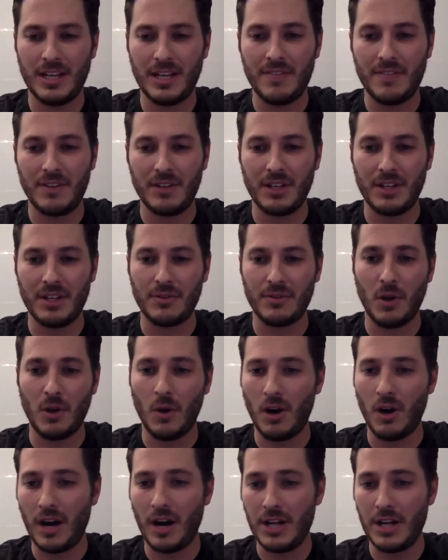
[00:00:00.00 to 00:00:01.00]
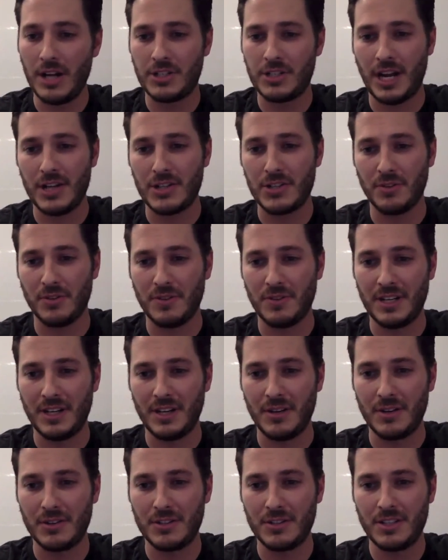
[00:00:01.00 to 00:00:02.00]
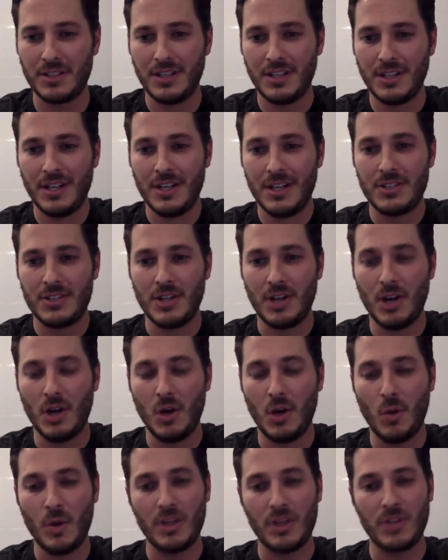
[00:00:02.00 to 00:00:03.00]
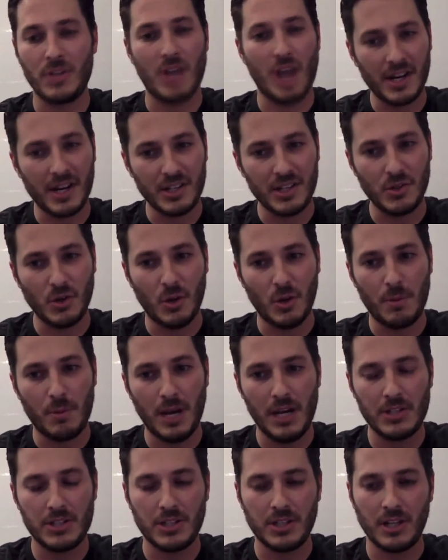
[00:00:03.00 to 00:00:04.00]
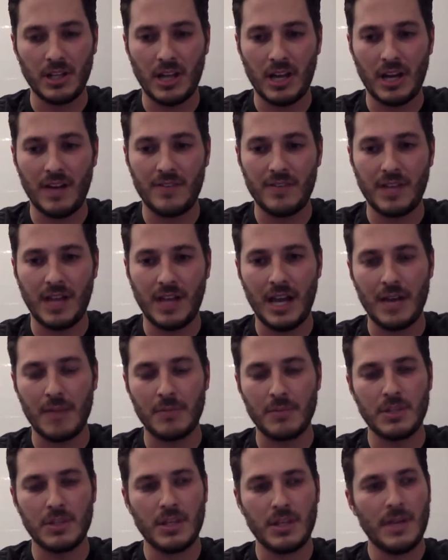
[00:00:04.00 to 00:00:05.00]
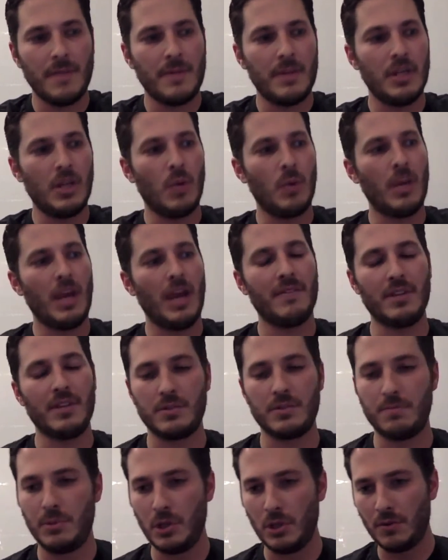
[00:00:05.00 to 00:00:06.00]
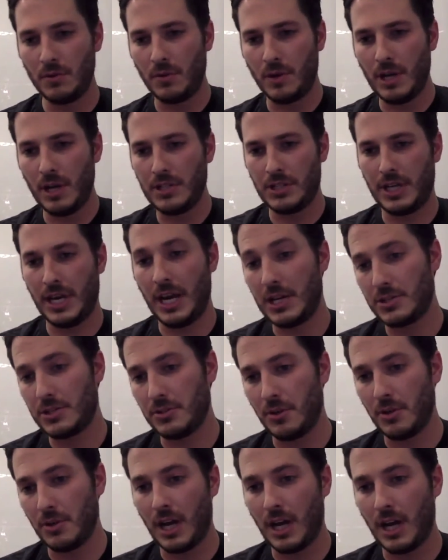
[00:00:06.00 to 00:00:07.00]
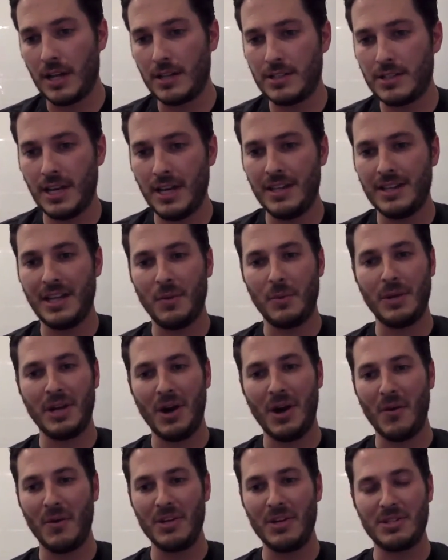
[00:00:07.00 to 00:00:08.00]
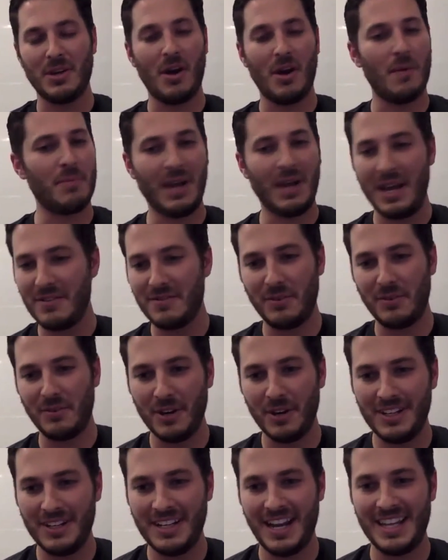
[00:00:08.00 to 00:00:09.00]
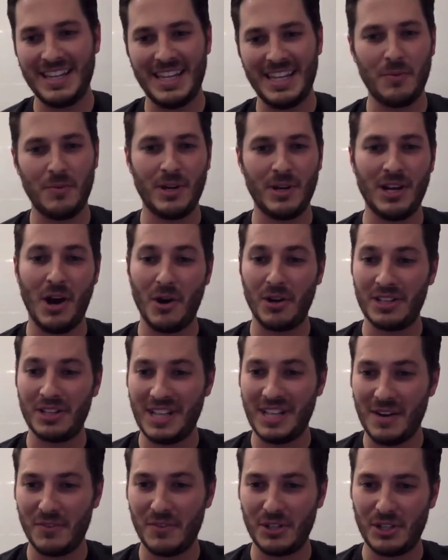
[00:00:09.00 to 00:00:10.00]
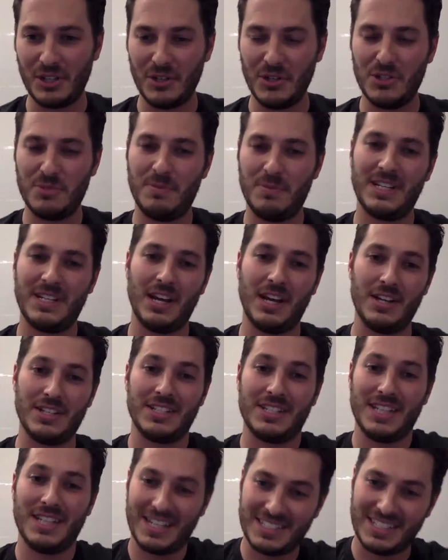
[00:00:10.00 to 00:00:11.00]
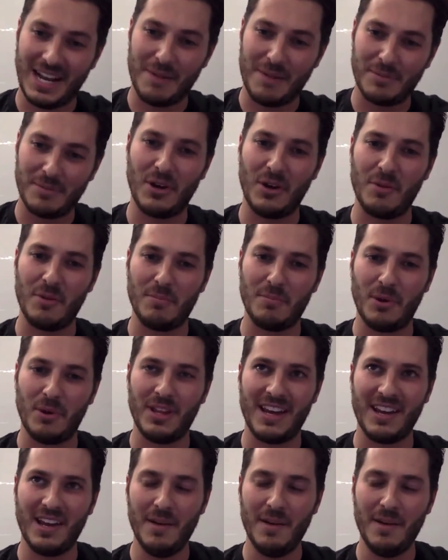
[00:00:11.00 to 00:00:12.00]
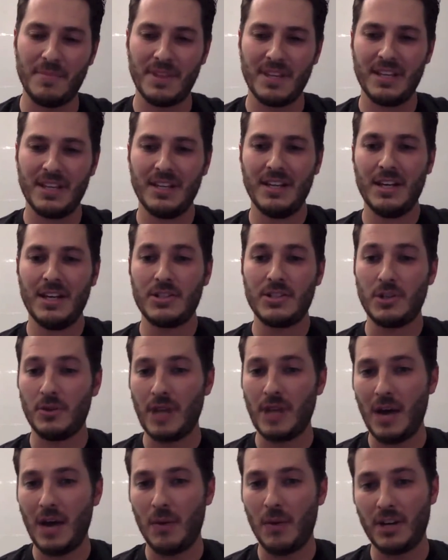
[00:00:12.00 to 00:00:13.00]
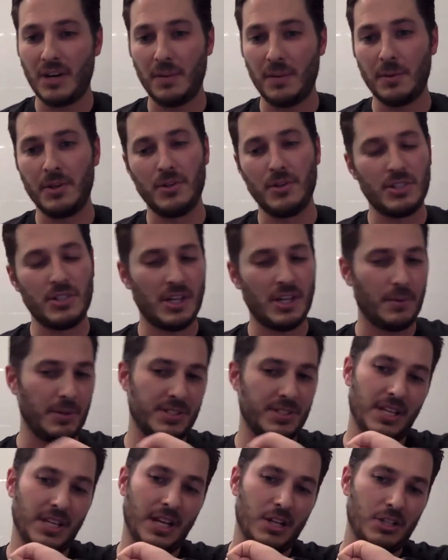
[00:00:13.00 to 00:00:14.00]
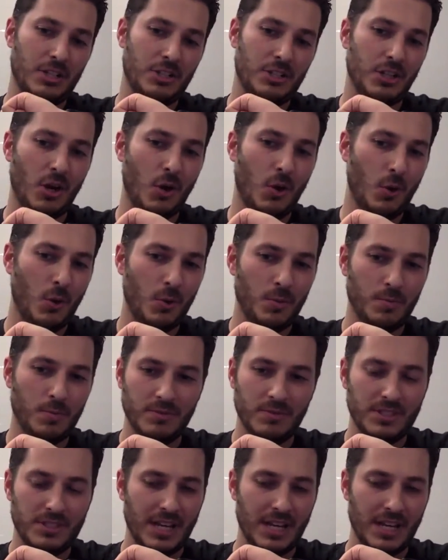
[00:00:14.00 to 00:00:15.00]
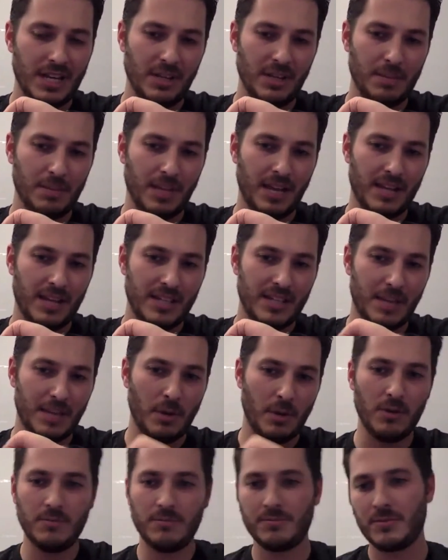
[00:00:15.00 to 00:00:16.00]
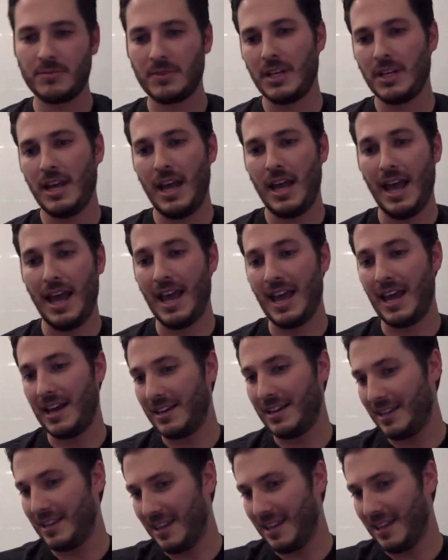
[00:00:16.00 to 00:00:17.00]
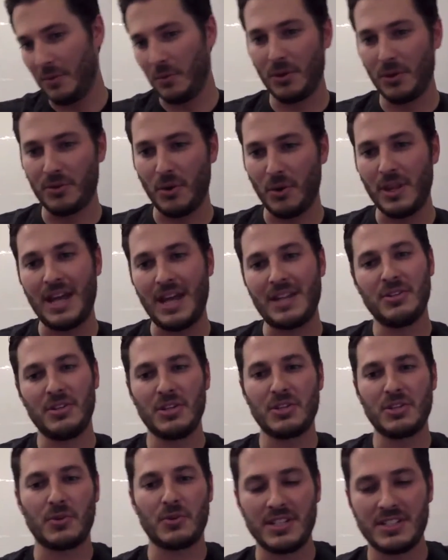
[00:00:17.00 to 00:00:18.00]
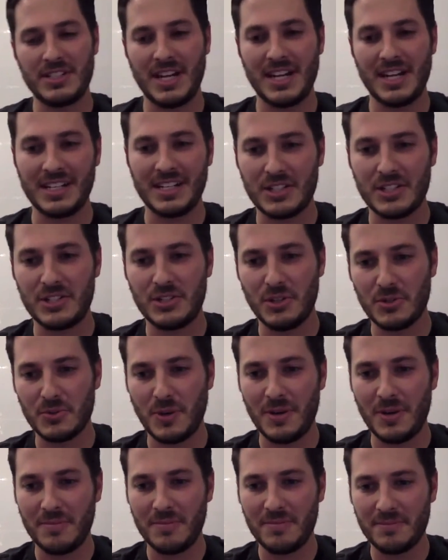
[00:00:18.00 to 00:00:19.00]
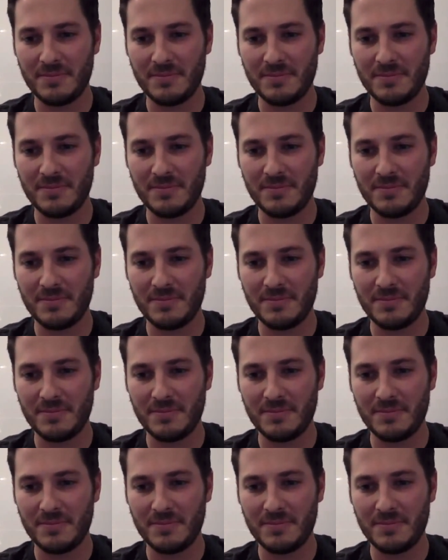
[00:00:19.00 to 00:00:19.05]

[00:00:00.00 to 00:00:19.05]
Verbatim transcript: definitely throw are educational videos. So when you're talking to a patient, a lot of times we have this beautiful educational content that we always all pay for, and then we hardly ever use because it takes time to go and pull that up. So now what you're able to do is you're able to say, show dental implant demo, and it will throw that to the screen standing next to you as well.